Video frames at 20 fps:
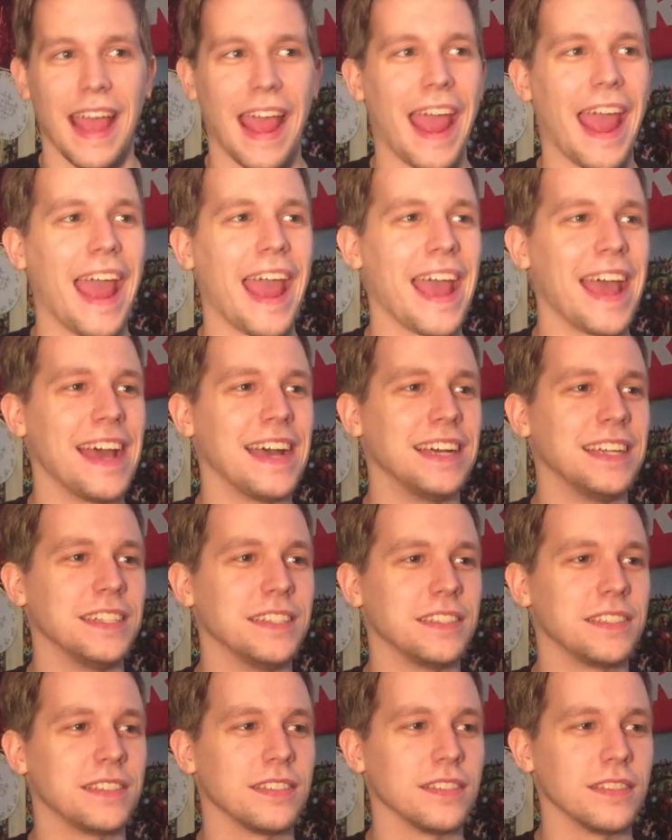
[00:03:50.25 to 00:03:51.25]

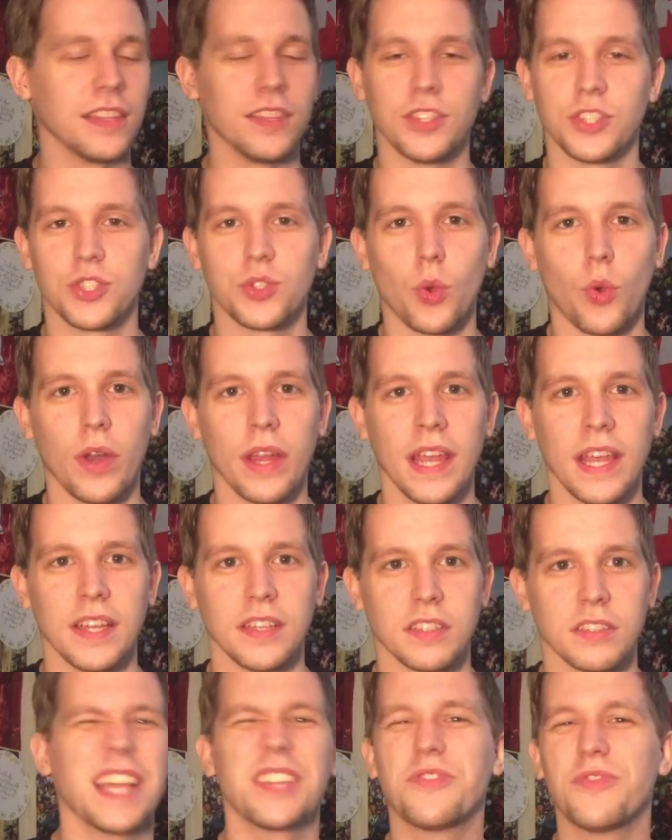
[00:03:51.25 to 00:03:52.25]
And then the story ends.